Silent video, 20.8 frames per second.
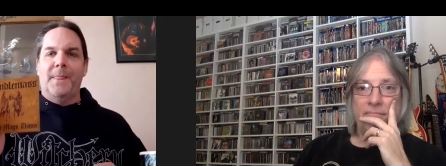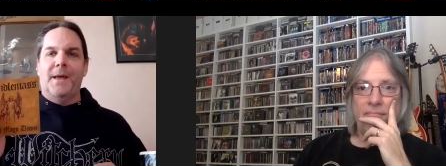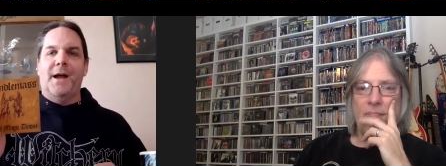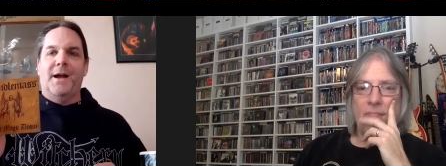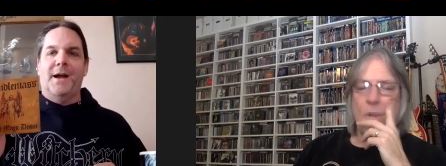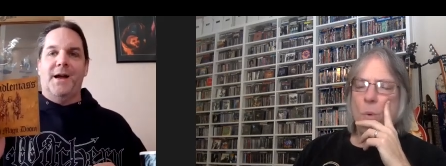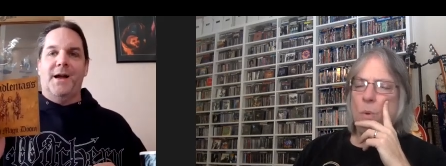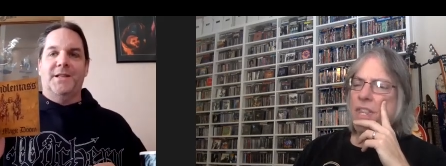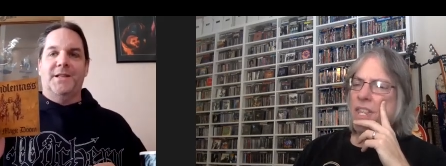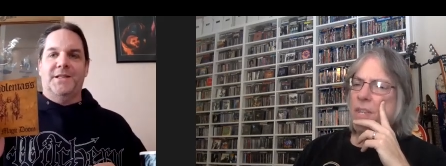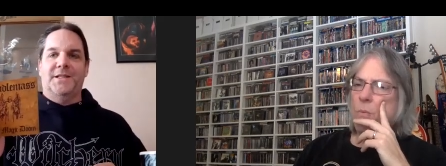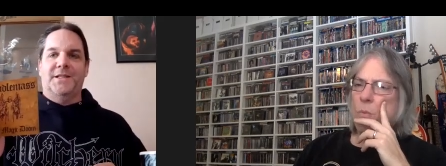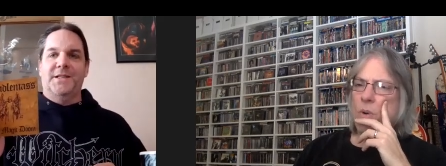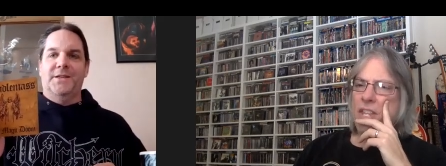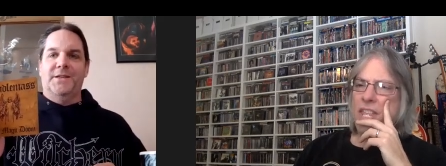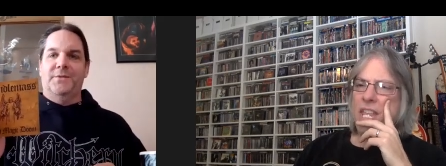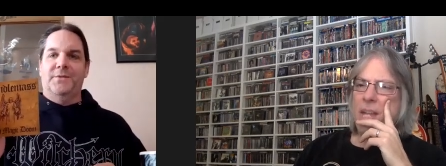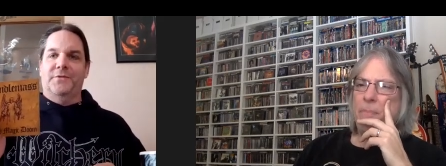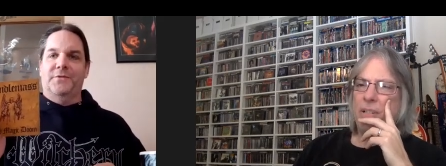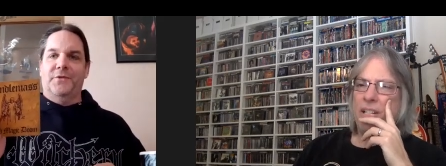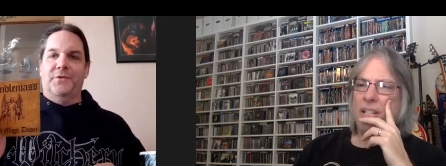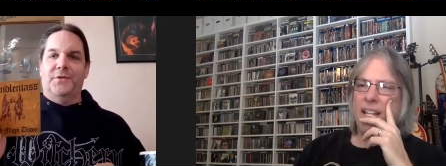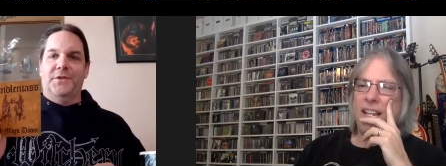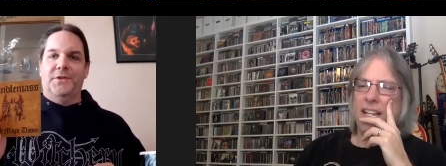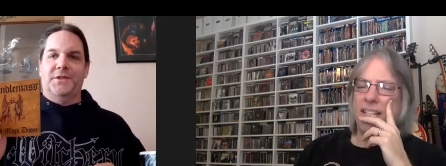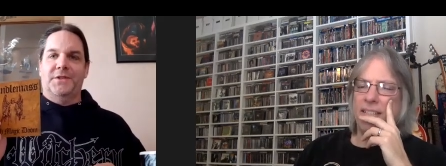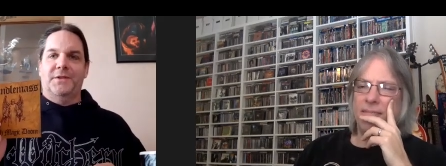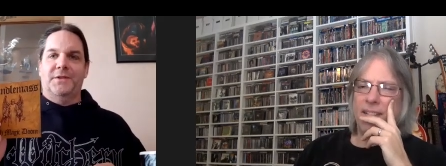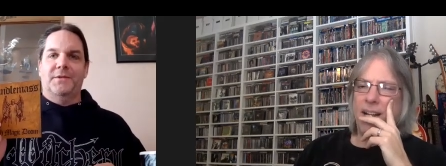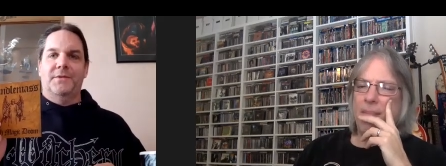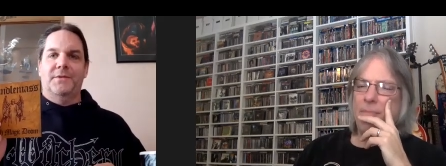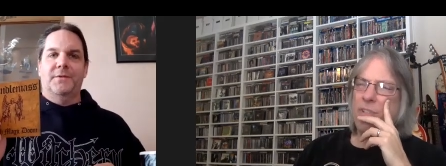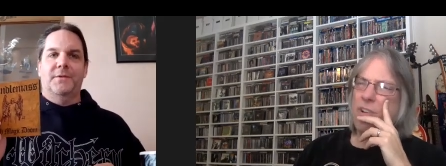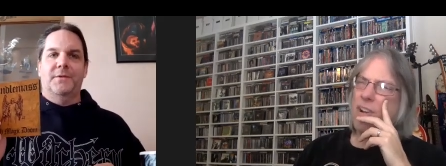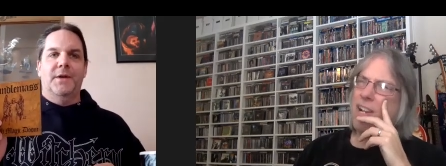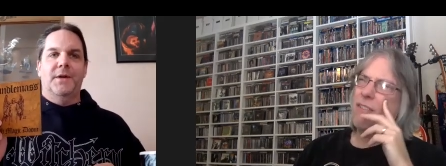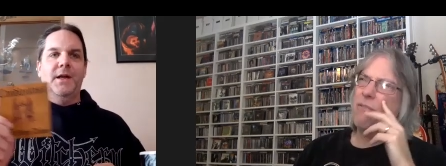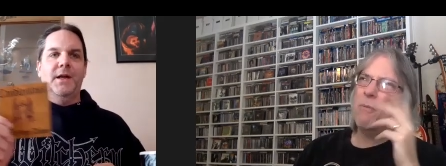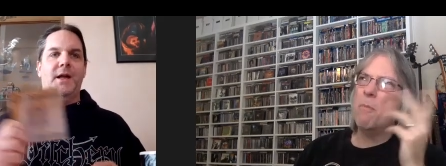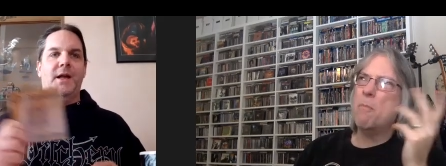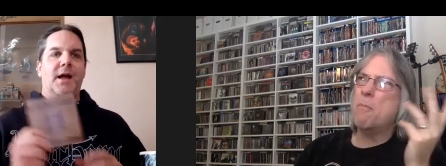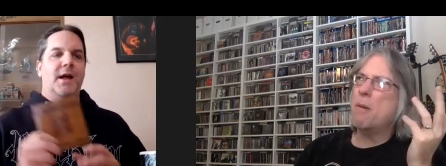Speaker 1: I got to see. Where did they play? I'm
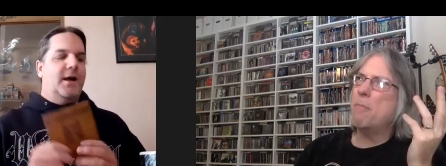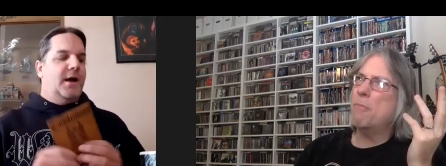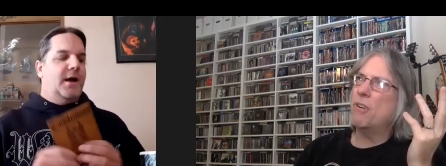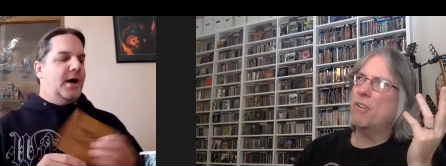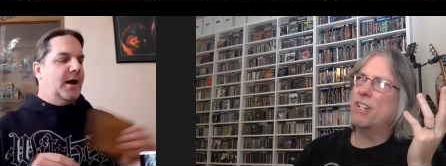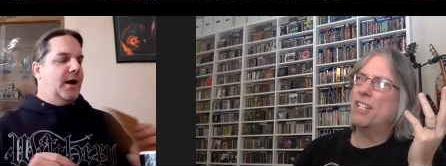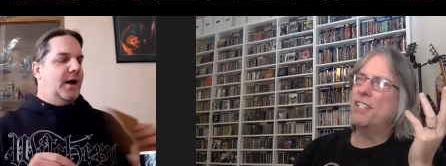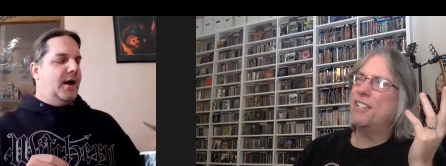trying to remember